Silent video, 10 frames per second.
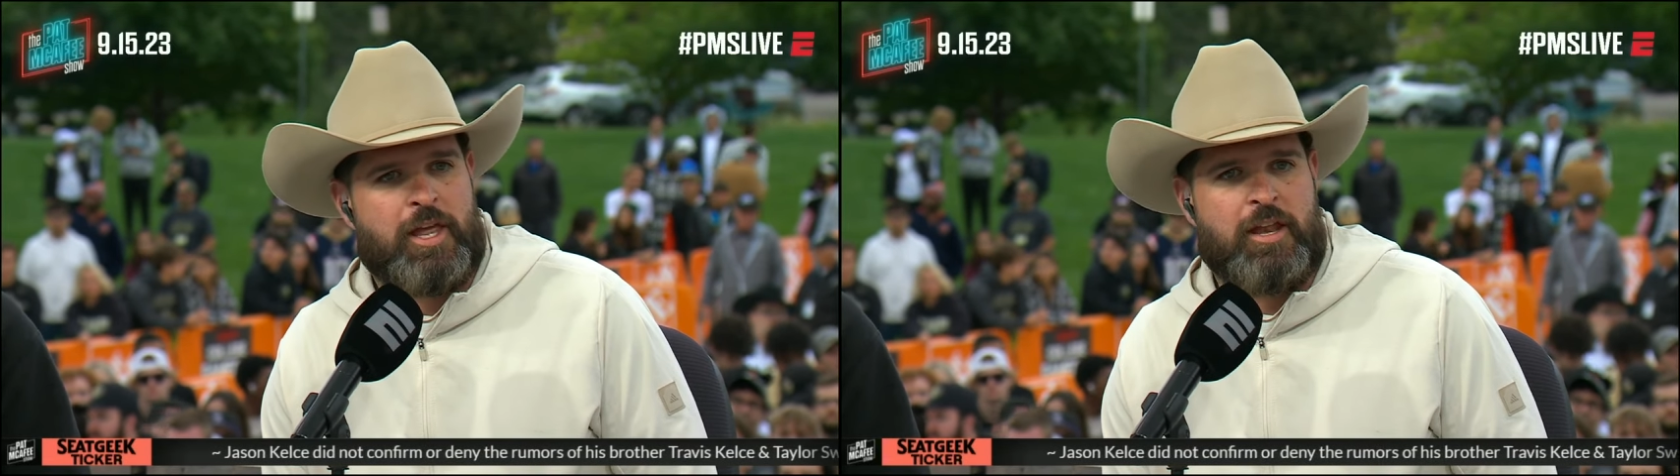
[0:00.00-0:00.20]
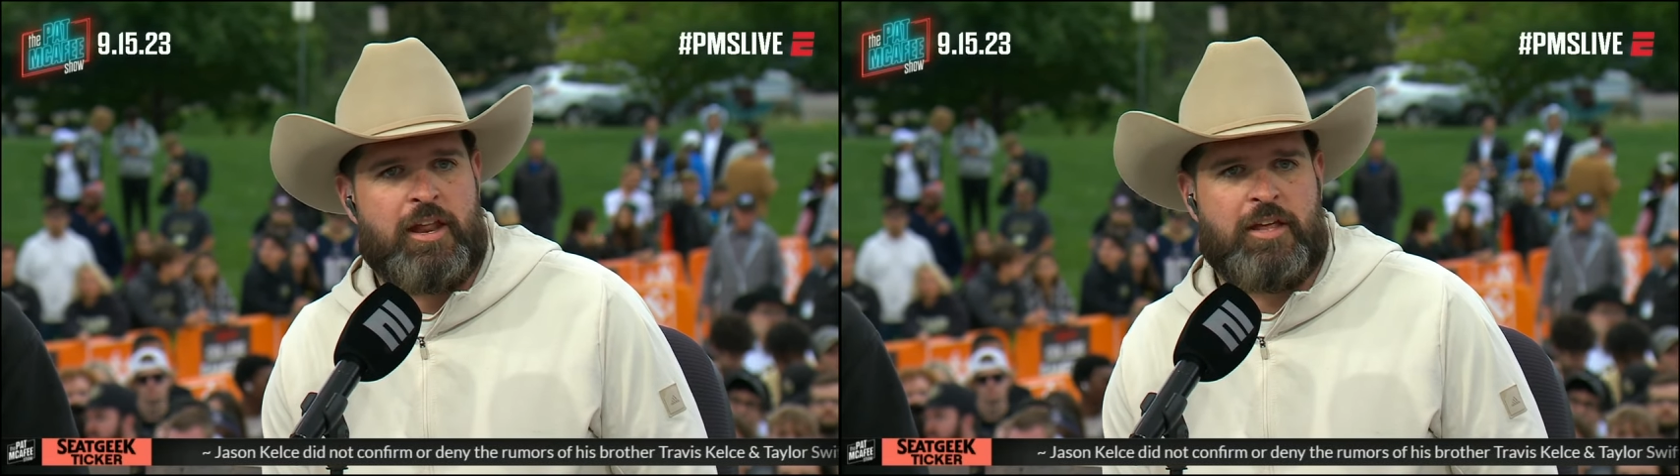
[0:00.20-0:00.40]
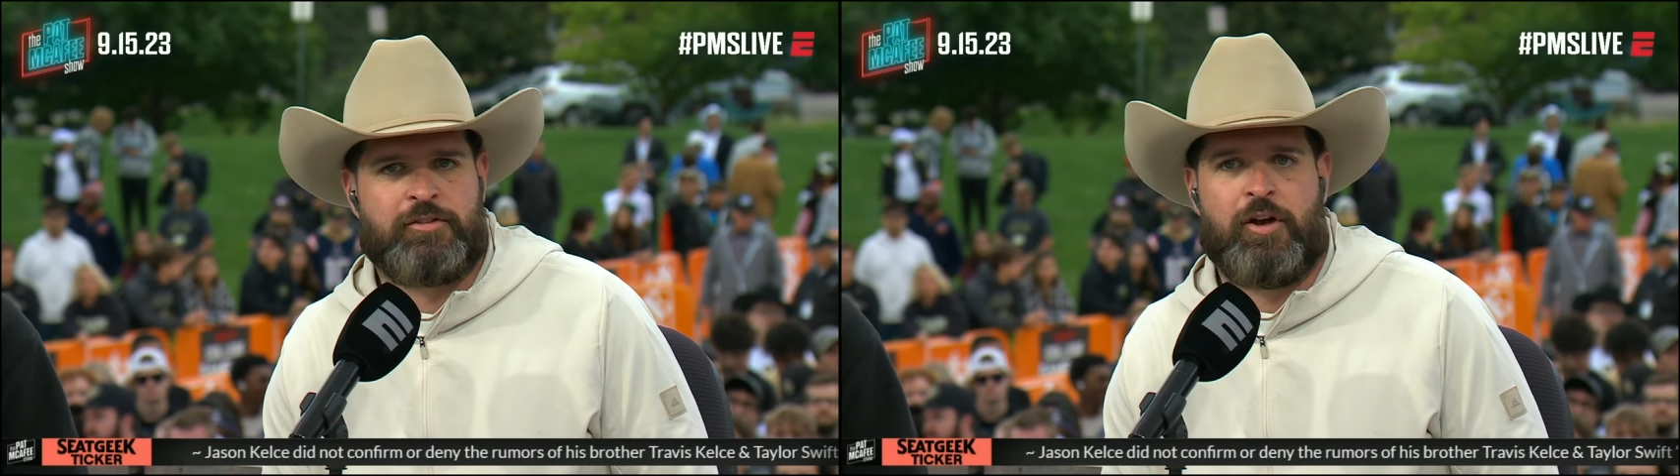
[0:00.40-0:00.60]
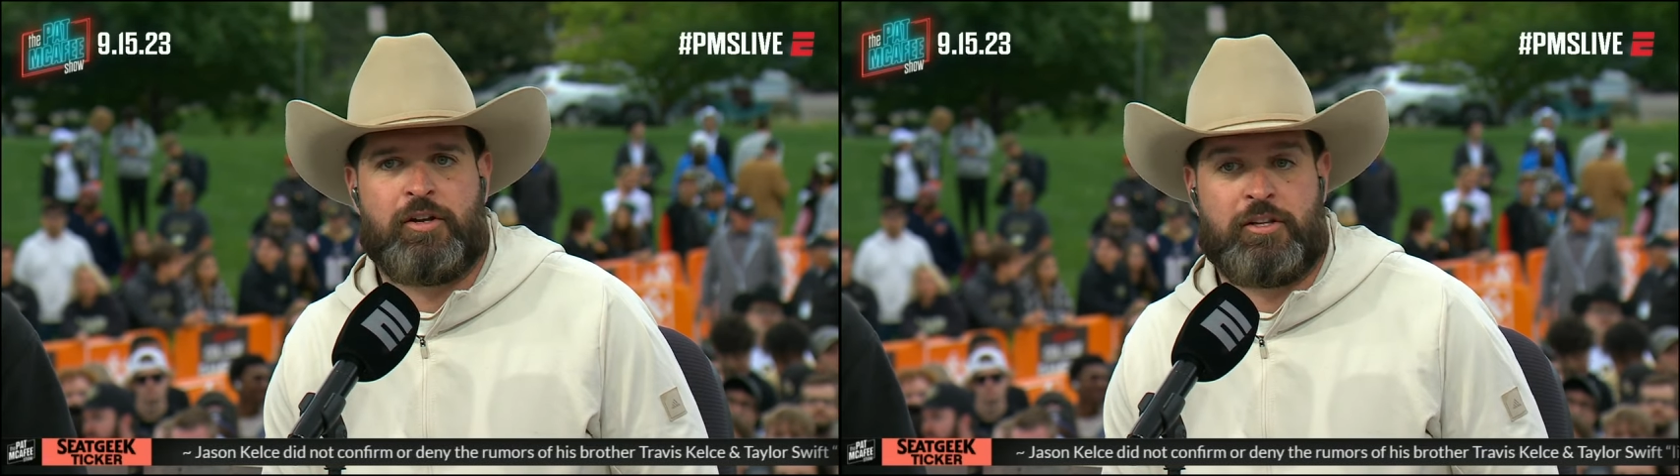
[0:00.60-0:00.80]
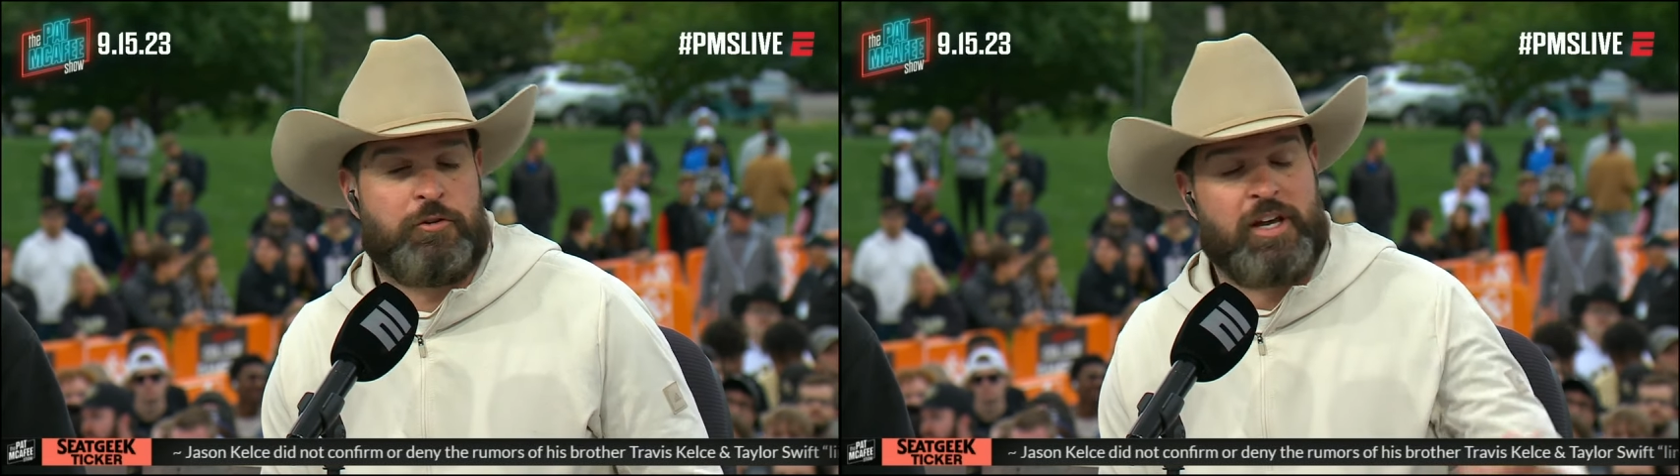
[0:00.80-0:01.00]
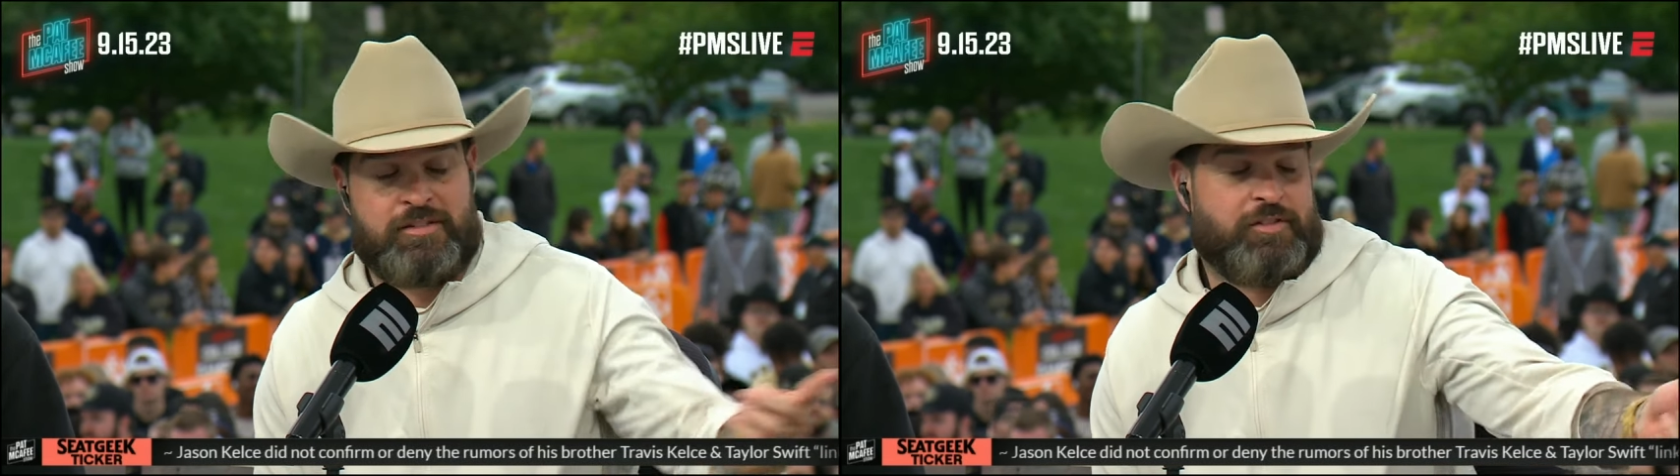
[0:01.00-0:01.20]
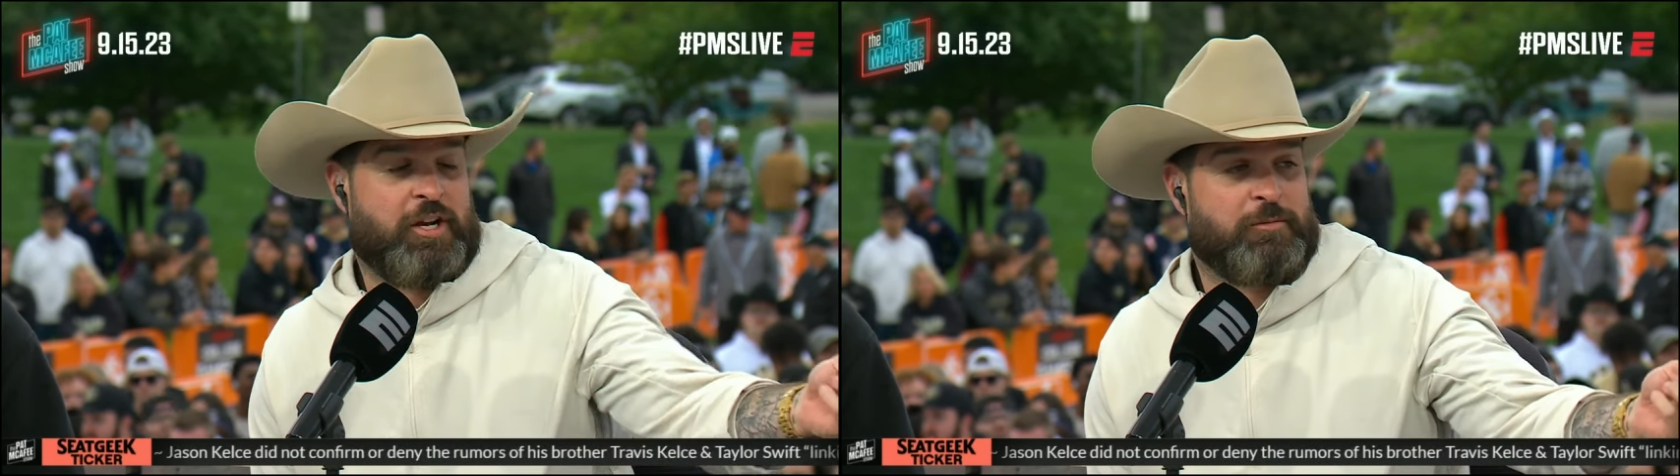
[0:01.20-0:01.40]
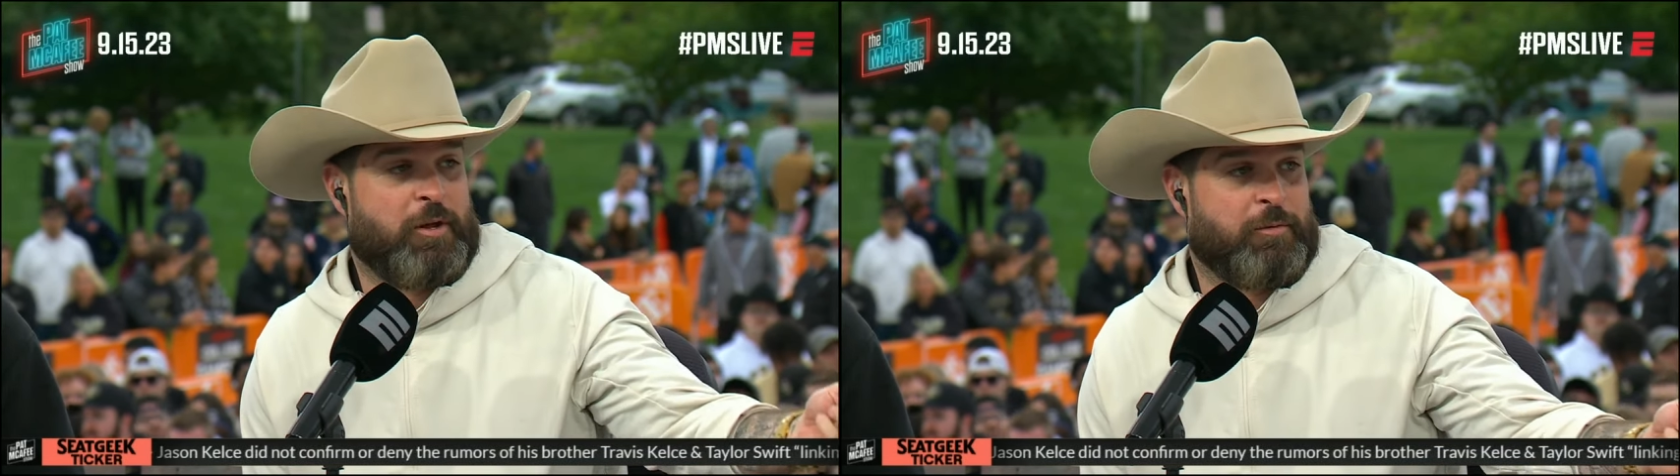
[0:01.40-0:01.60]
And as long you guys have
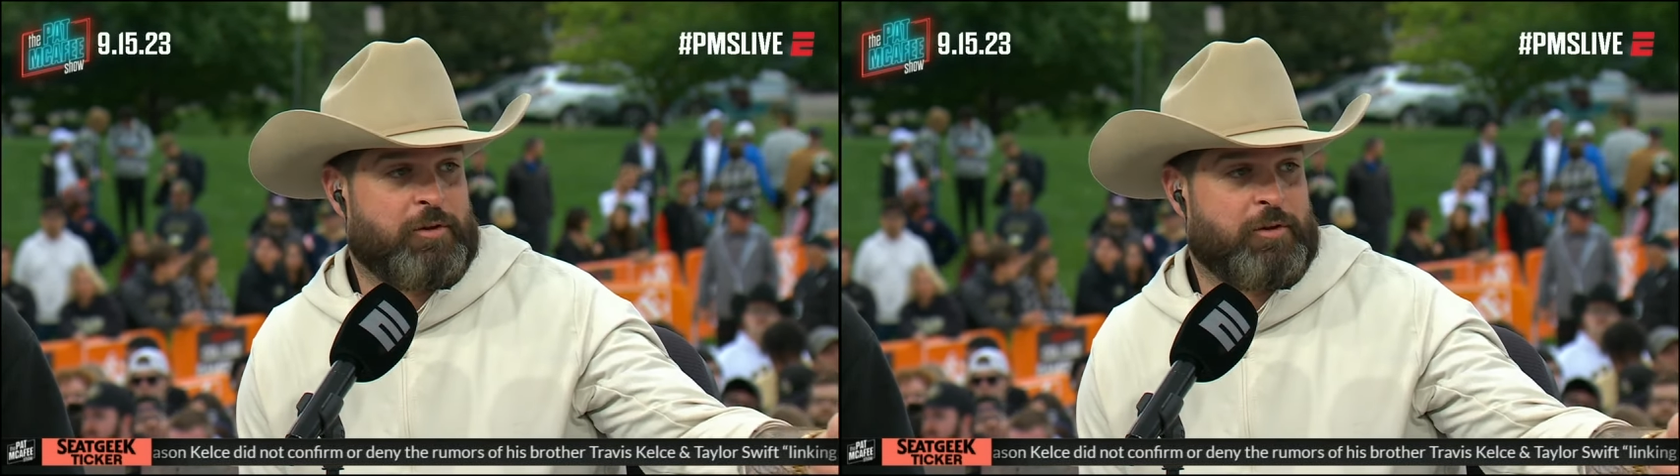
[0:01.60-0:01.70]
talked about